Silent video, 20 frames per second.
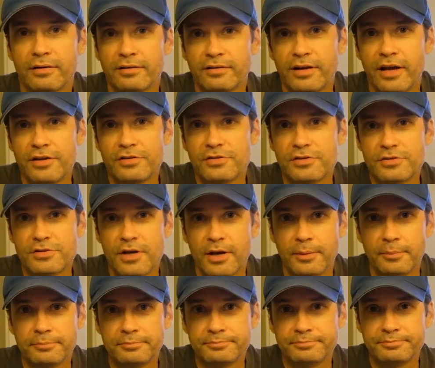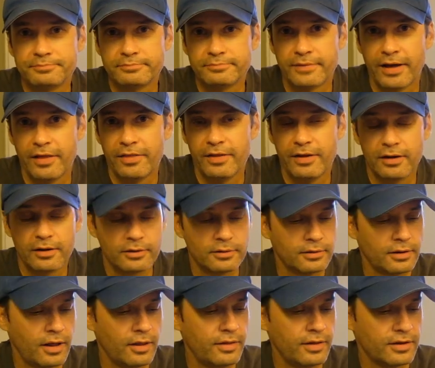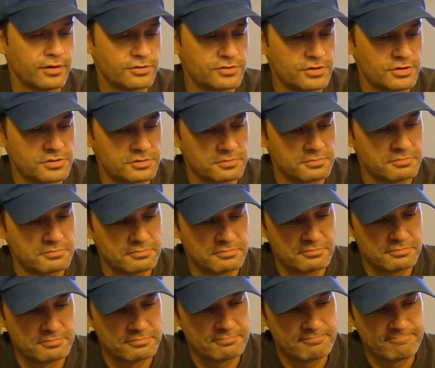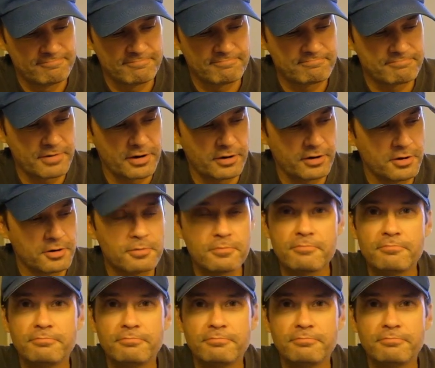Tastes the same, I think. I think it just, I don't know.